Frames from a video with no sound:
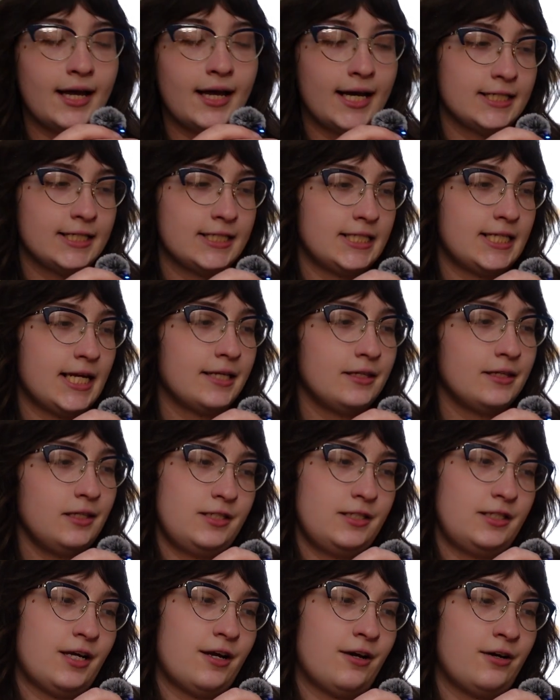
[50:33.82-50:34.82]
as Stanley
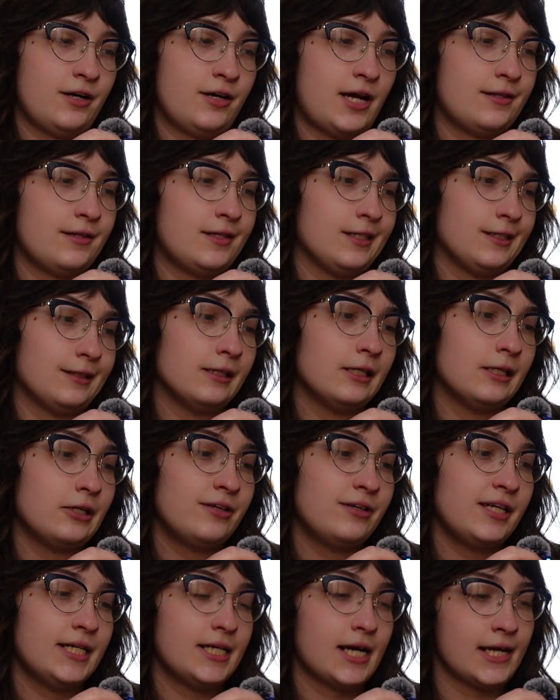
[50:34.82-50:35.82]
stared at the
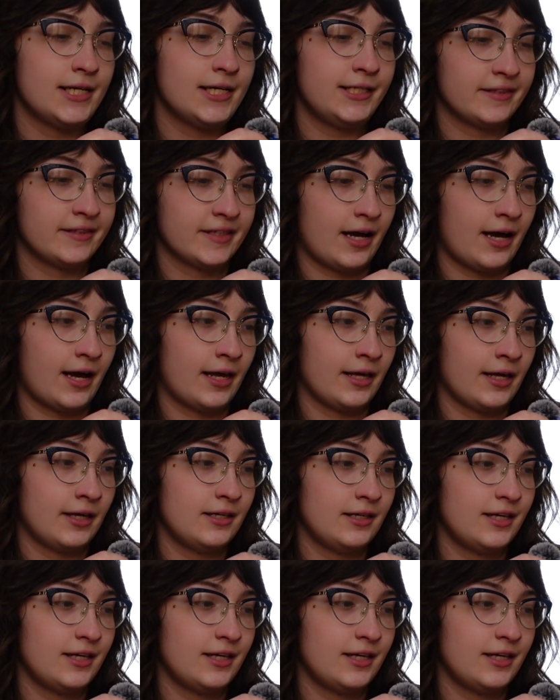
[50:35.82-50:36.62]
glittering night sky,